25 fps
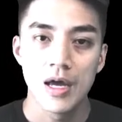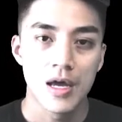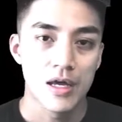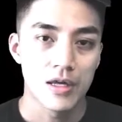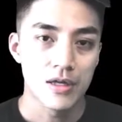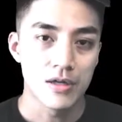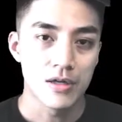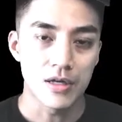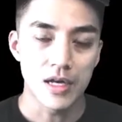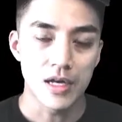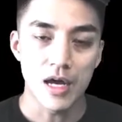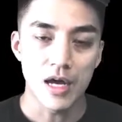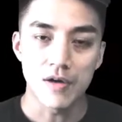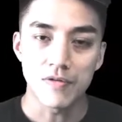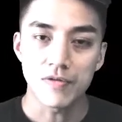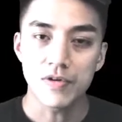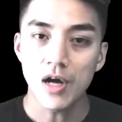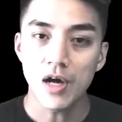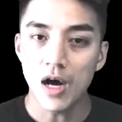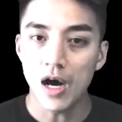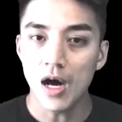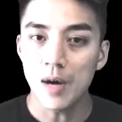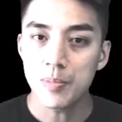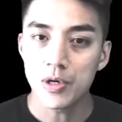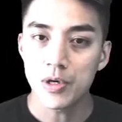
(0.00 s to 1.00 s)
You can have
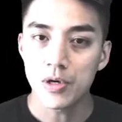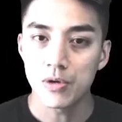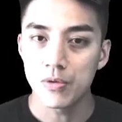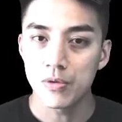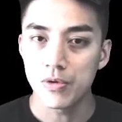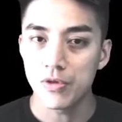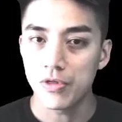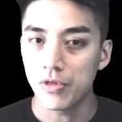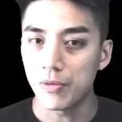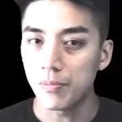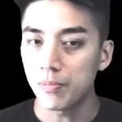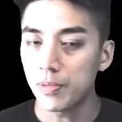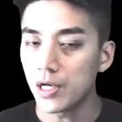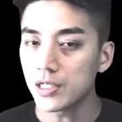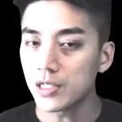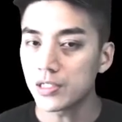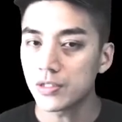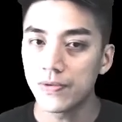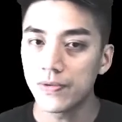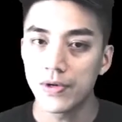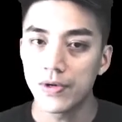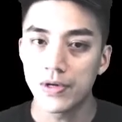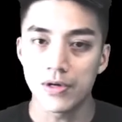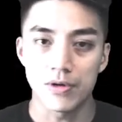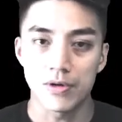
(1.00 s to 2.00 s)
copper with a
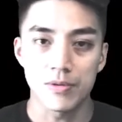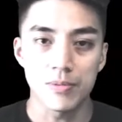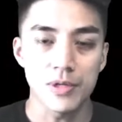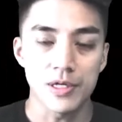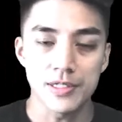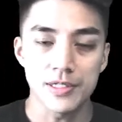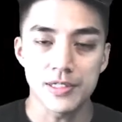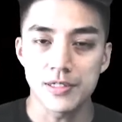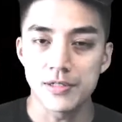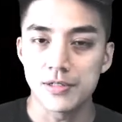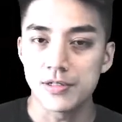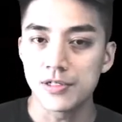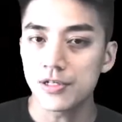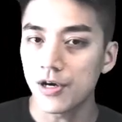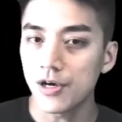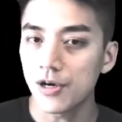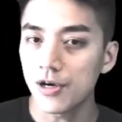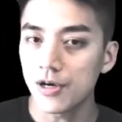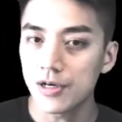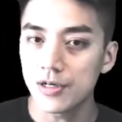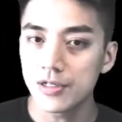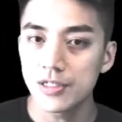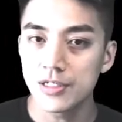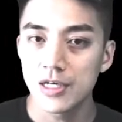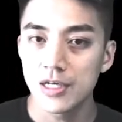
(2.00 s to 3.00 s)
+1 or a +2
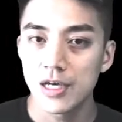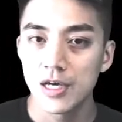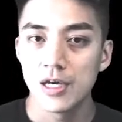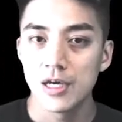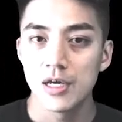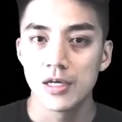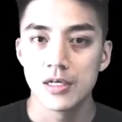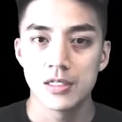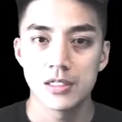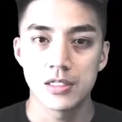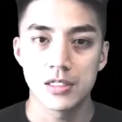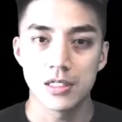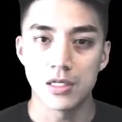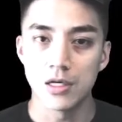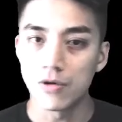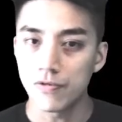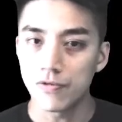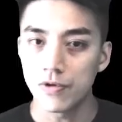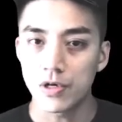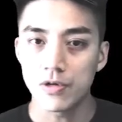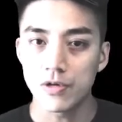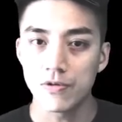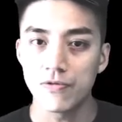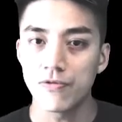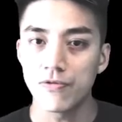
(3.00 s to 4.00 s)
charge. Silver
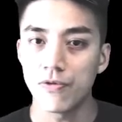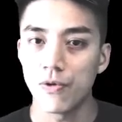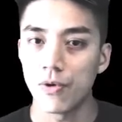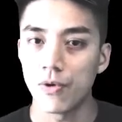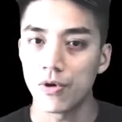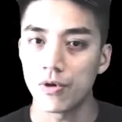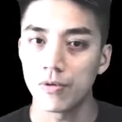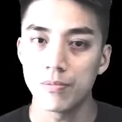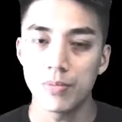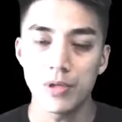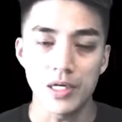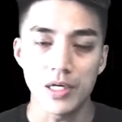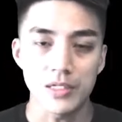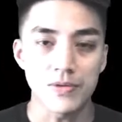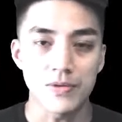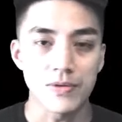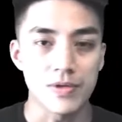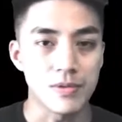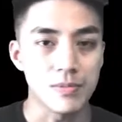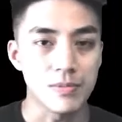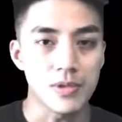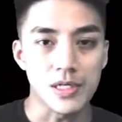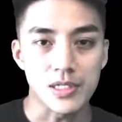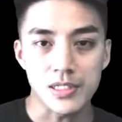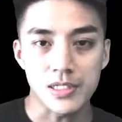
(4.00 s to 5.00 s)
can form +1
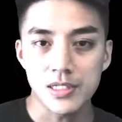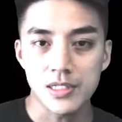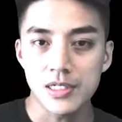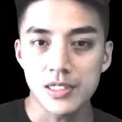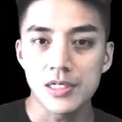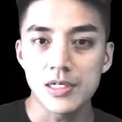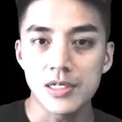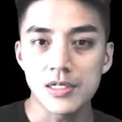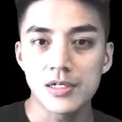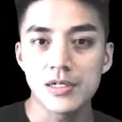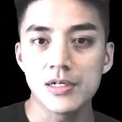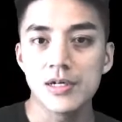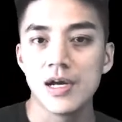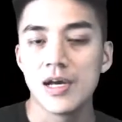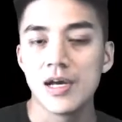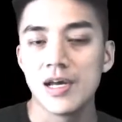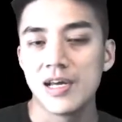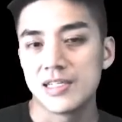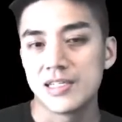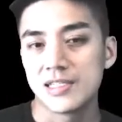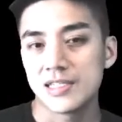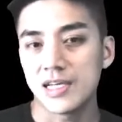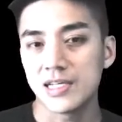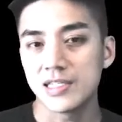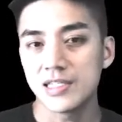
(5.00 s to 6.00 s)
and +2.
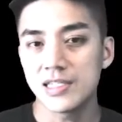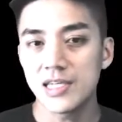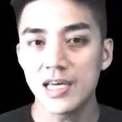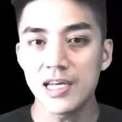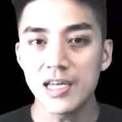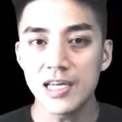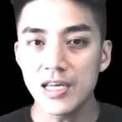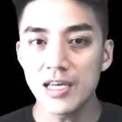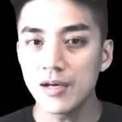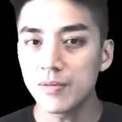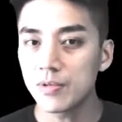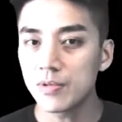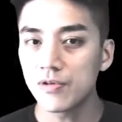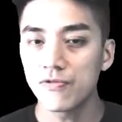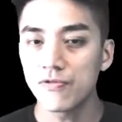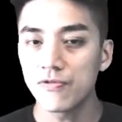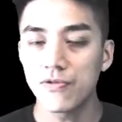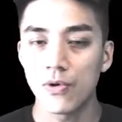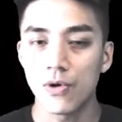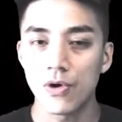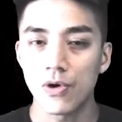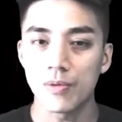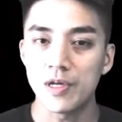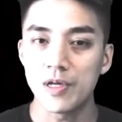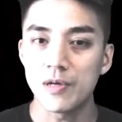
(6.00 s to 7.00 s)
Titanium can
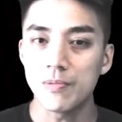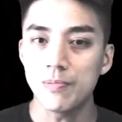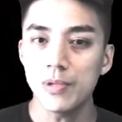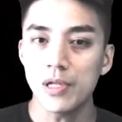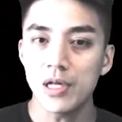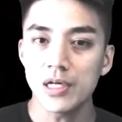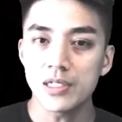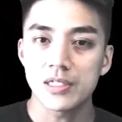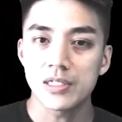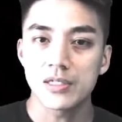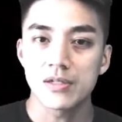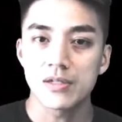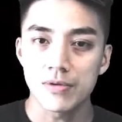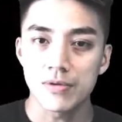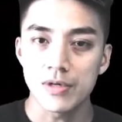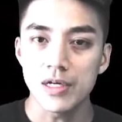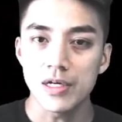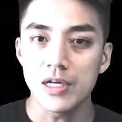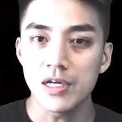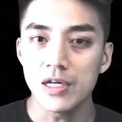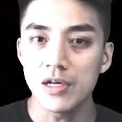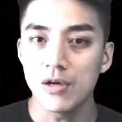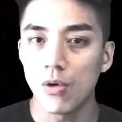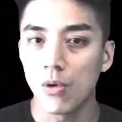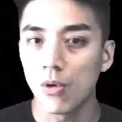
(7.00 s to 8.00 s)
form a
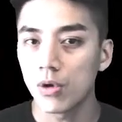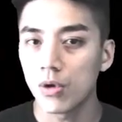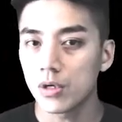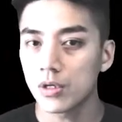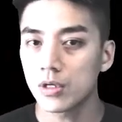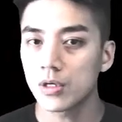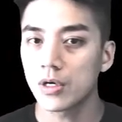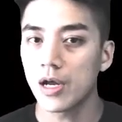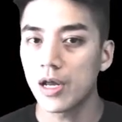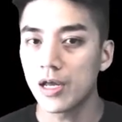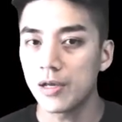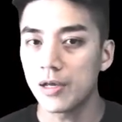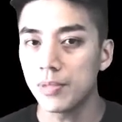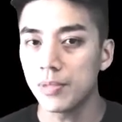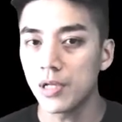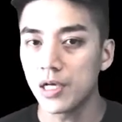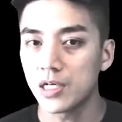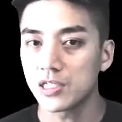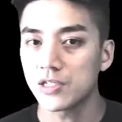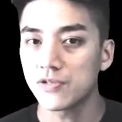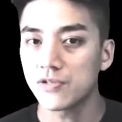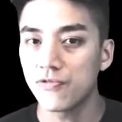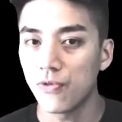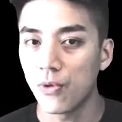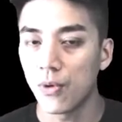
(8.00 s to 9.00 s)
+3 or a
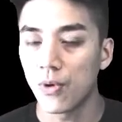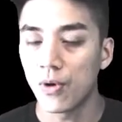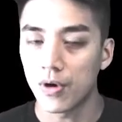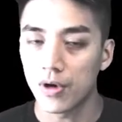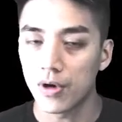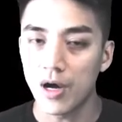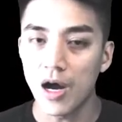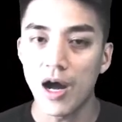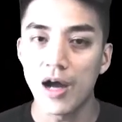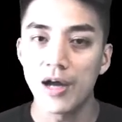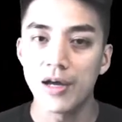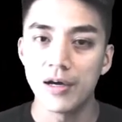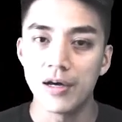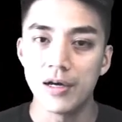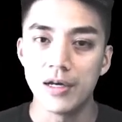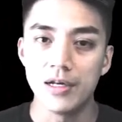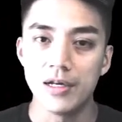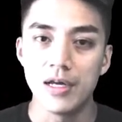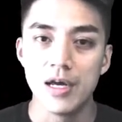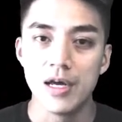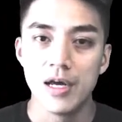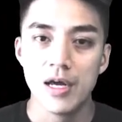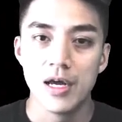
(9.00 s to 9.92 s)
+4 ion.